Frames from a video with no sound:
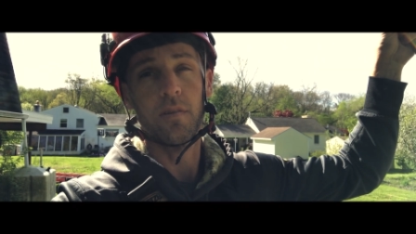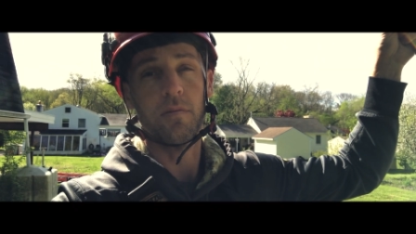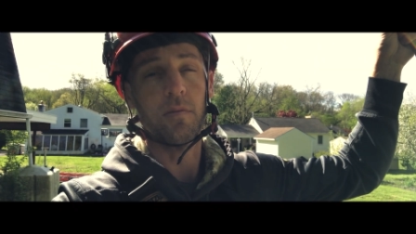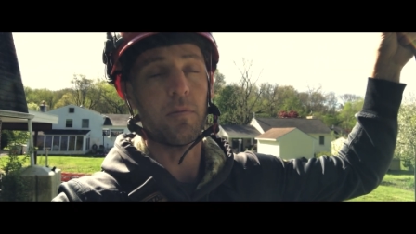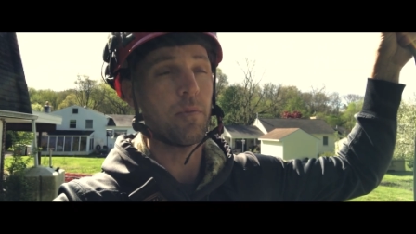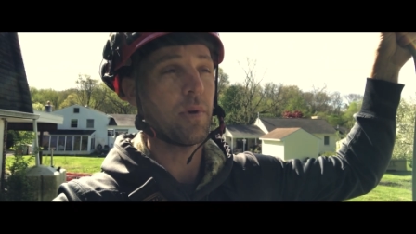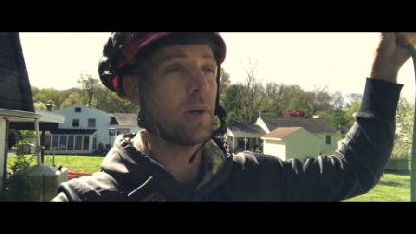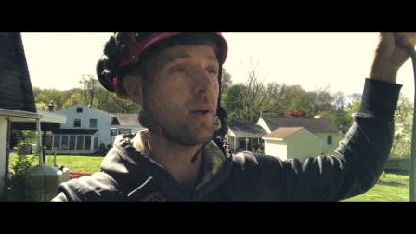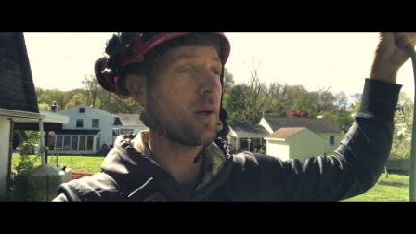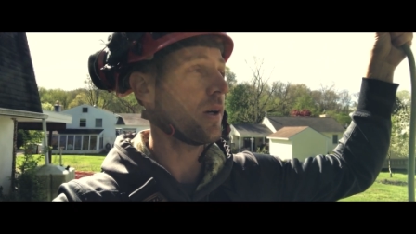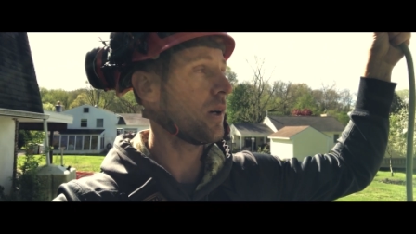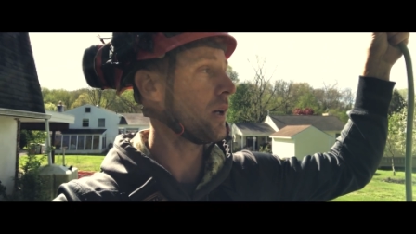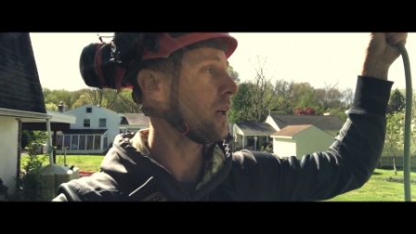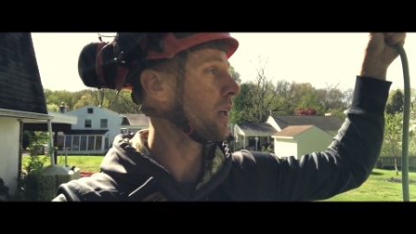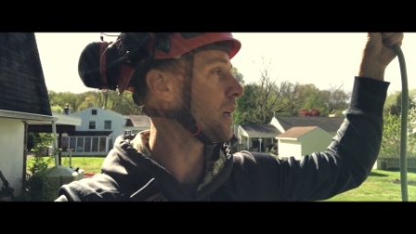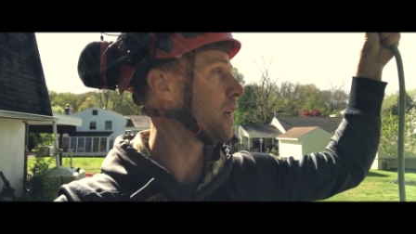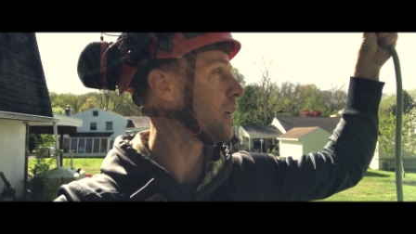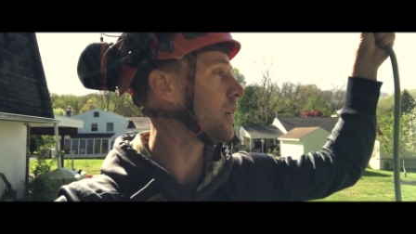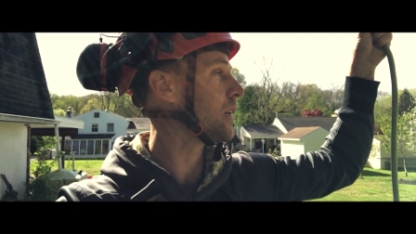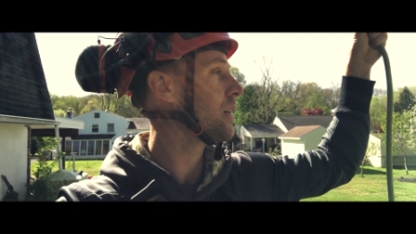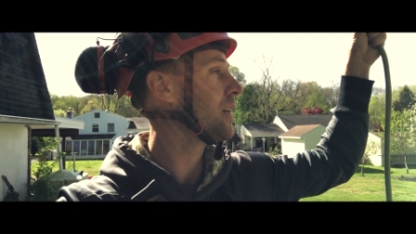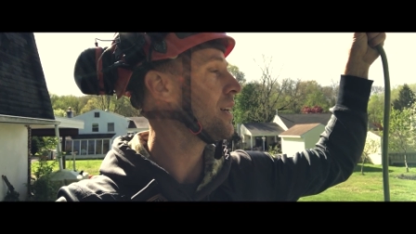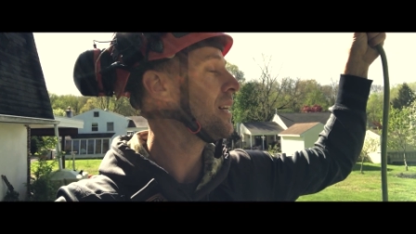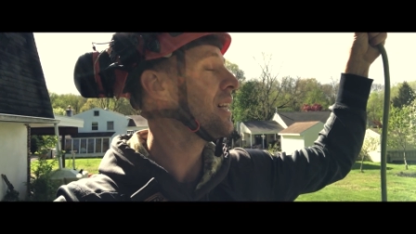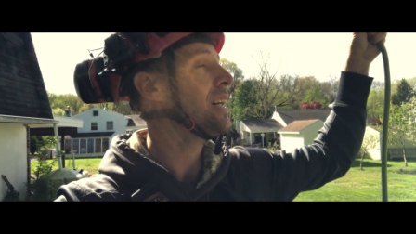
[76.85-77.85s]

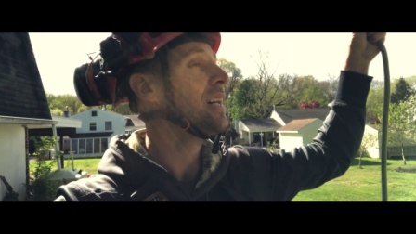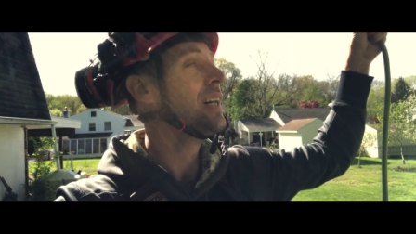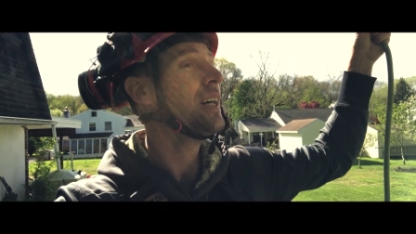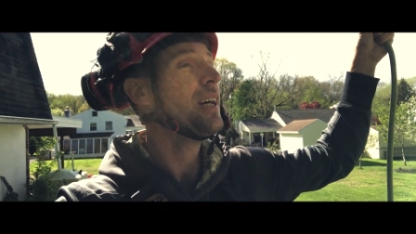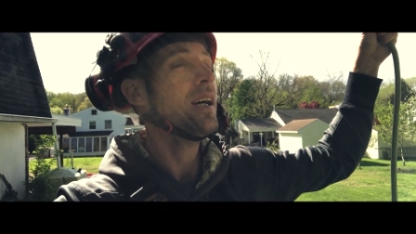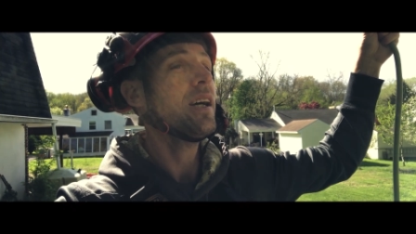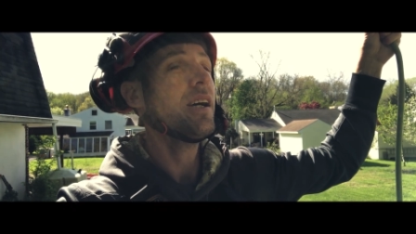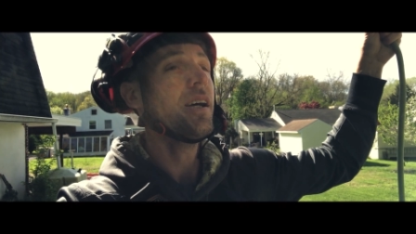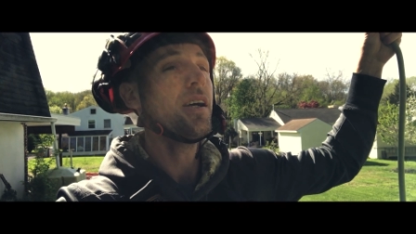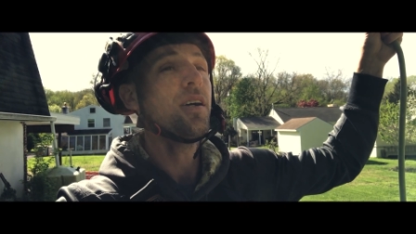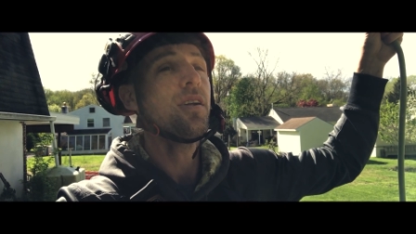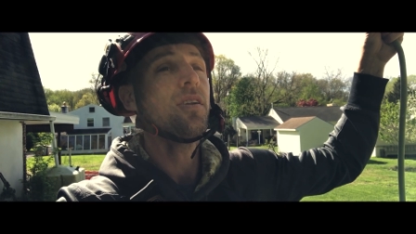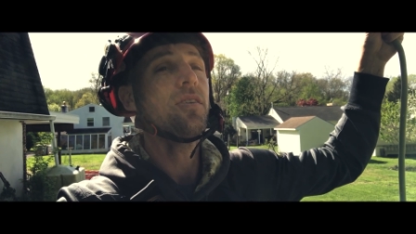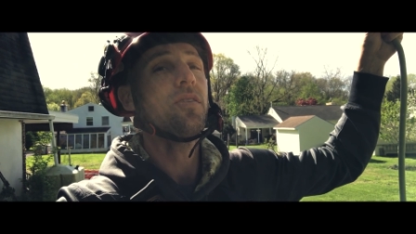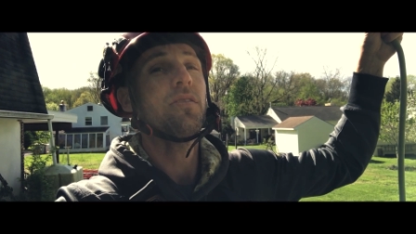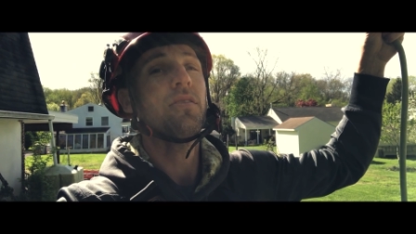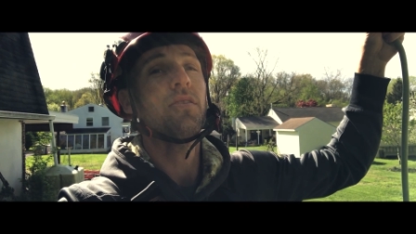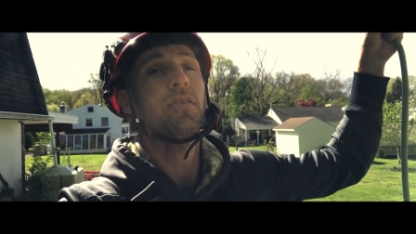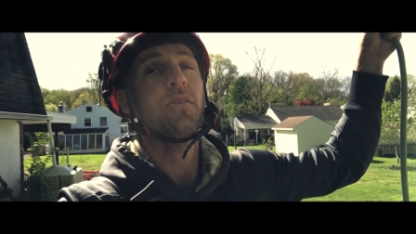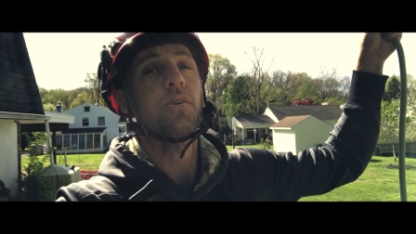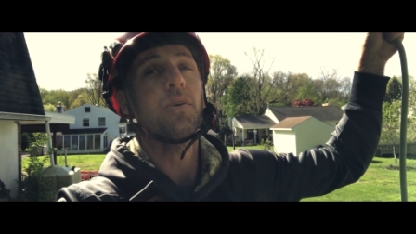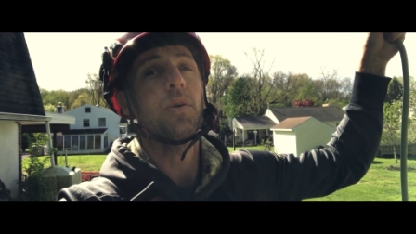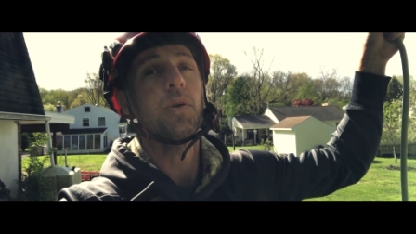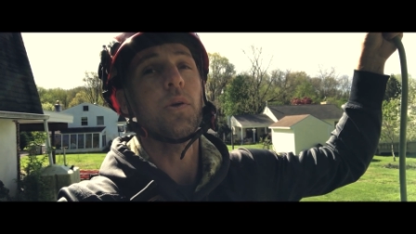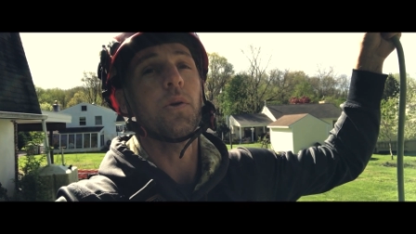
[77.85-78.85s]
America
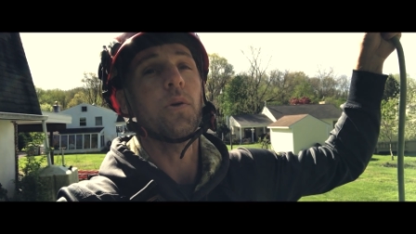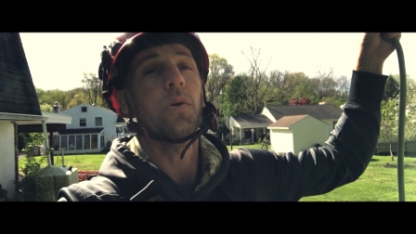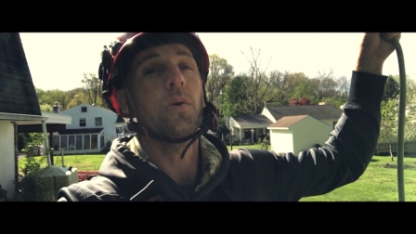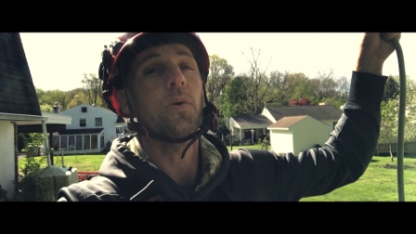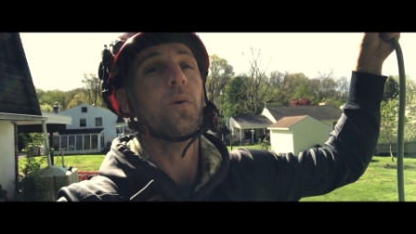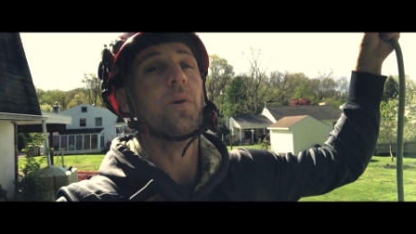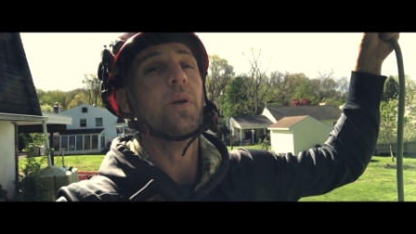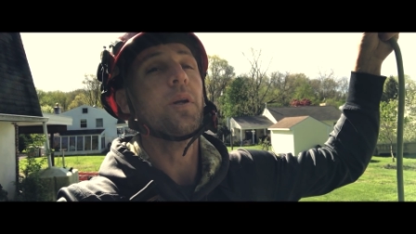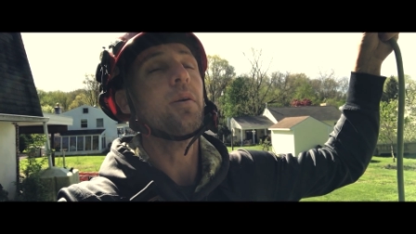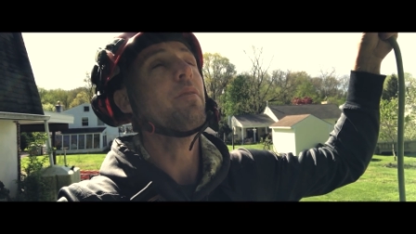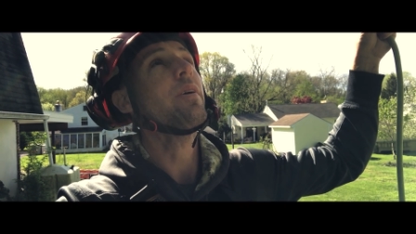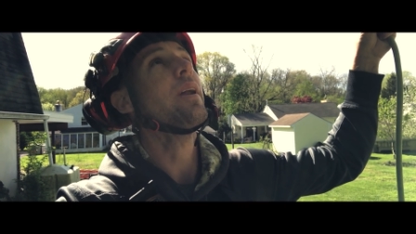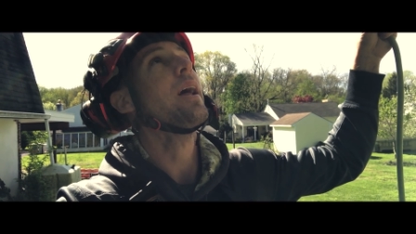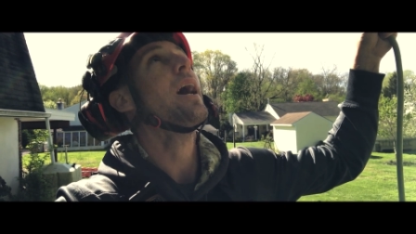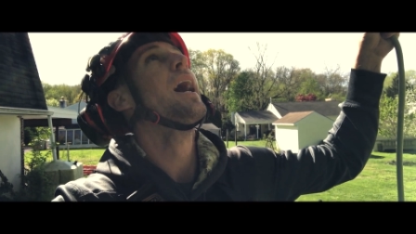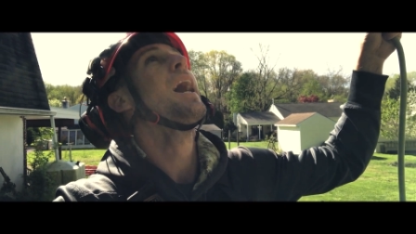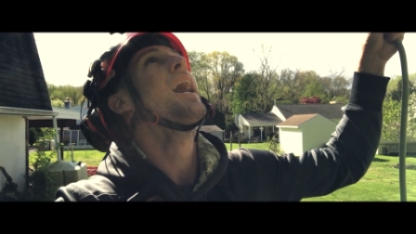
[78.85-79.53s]
to even